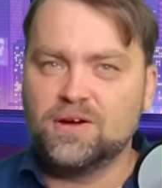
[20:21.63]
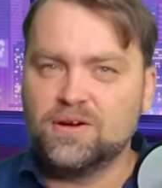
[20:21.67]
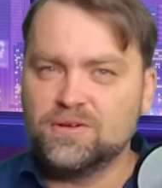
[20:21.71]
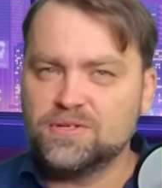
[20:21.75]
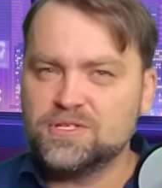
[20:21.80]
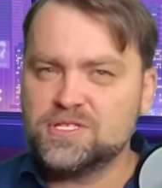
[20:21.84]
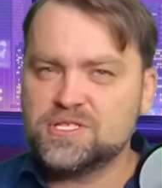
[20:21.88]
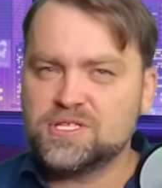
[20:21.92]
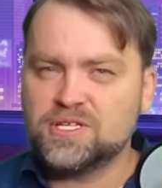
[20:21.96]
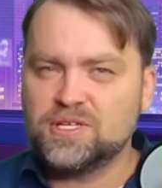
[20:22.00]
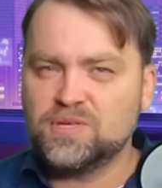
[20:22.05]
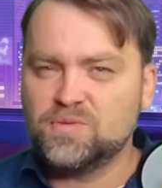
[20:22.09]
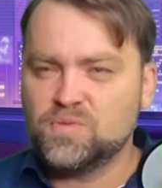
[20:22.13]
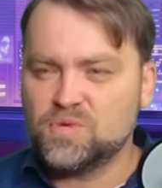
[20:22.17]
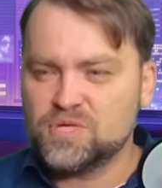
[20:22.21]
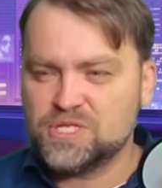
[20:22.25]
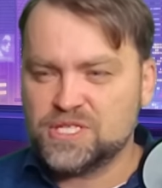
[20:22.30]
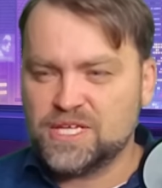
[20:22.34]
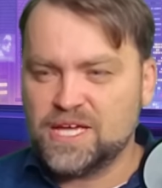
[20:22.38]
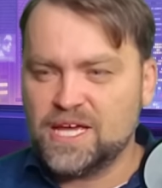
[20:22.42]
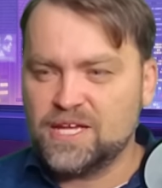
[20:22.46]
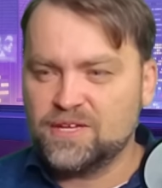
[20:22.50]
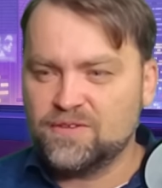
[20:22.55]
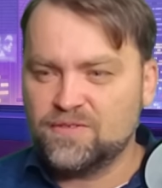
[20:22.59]
Honestly, it was
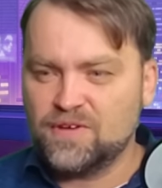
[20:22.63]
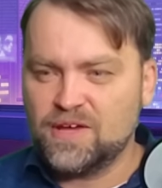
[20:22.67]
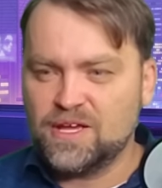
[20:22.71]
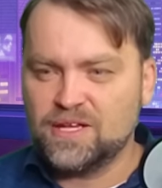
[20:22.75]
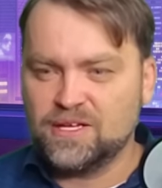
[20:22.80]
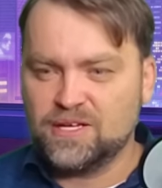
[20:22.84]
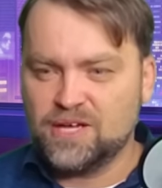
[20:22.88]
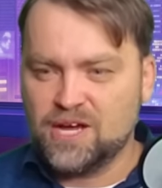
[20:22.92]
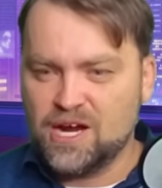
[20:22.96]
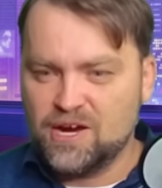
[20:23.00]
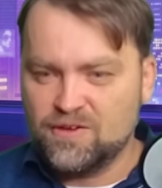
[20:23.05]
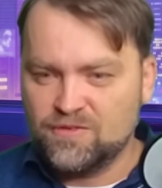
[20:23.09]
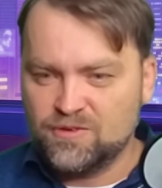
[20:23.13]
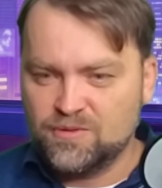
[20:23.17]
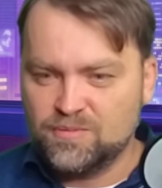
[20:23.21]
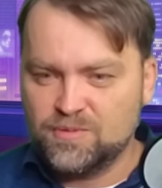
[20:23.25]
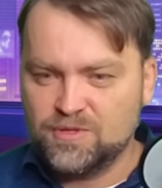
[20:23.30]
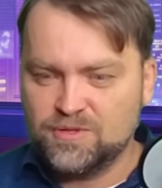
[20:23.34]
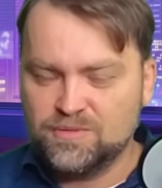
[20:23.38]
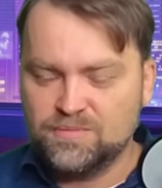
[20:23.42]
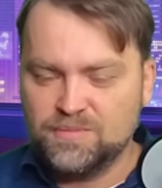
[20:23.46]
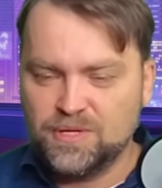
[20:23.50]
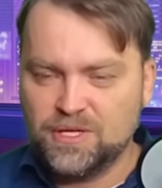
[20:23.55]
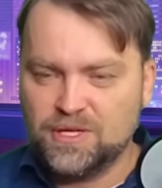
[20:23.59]
kind of
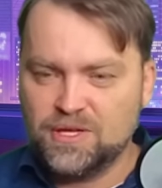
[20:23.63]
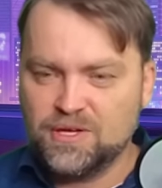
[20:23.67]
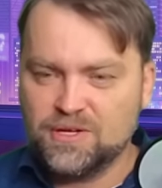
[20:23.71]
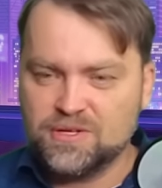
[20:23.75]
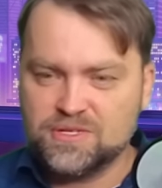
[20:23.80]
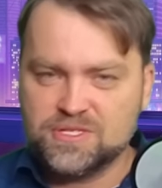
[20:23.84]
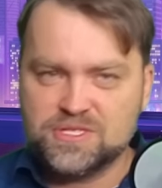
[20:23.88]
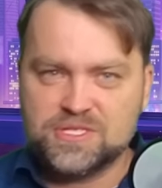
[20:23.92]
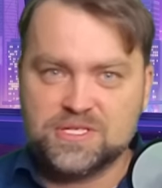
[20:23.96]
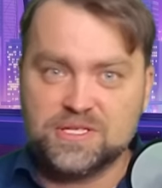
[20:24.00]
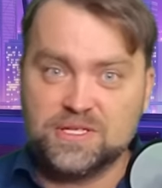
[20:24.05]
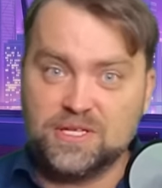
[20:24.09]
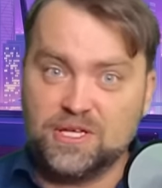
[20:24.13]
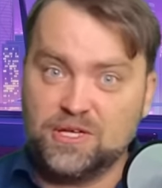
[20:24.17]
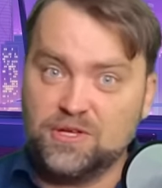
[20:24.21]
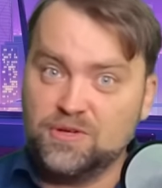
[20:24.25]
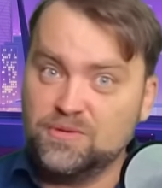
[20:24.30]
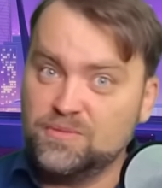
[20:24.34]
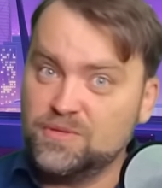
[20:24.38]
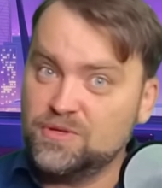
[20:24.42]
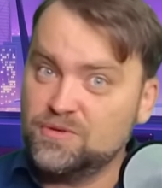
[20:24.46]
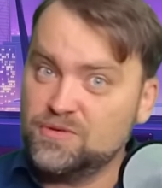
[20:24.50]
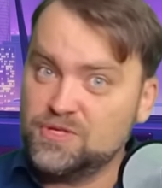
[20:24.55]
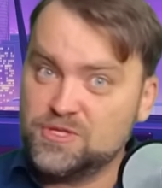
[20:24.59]
uncomfortable because the
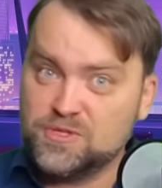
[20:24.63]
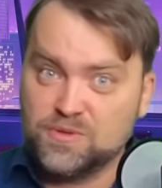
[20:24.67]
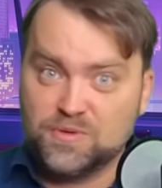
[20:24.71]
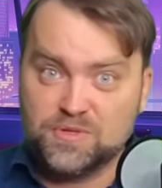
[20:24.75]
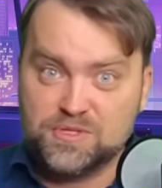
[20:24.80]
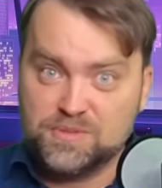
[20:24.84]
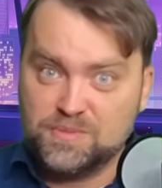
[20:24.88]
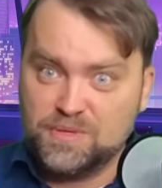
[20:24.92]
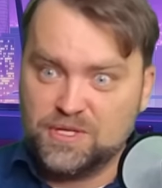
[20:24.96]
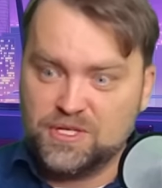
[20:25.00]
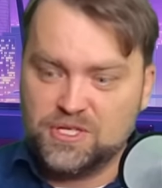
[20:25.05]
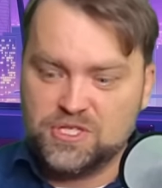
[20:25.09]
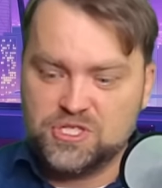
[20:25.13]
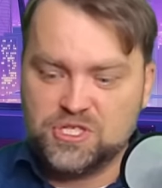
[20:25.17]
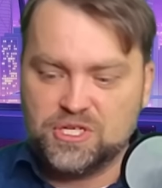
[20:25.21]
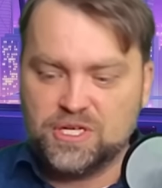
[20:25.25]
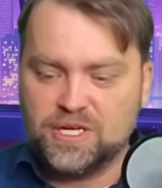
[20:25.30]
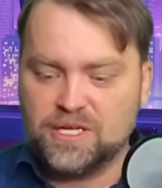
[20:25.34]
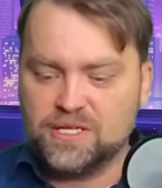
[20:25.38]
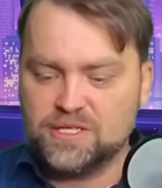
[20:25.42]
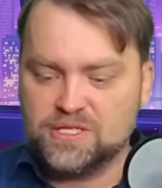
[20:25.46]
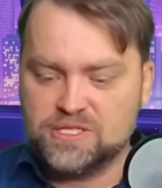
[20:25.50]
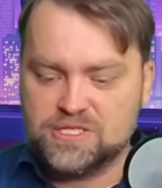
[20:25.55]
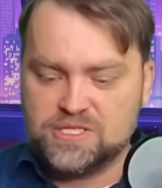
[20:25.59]
human resource manager
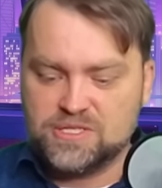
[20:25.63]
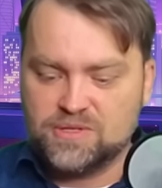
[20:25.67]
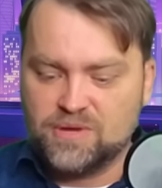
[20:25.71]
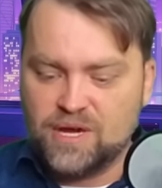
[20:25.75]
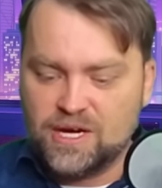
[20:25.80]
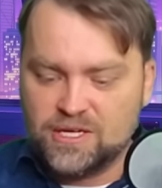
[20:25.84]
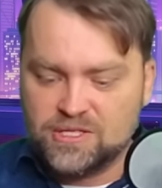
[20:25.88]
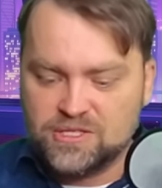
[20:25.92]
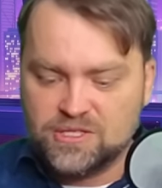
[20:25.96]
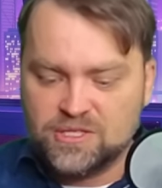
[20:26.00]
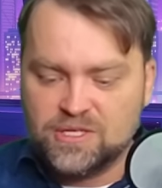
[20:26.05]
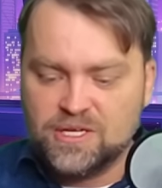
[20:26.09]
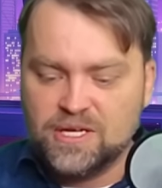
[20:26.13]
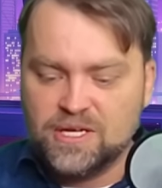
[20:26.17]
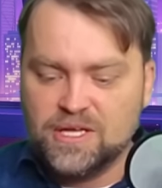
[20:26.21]
instructor,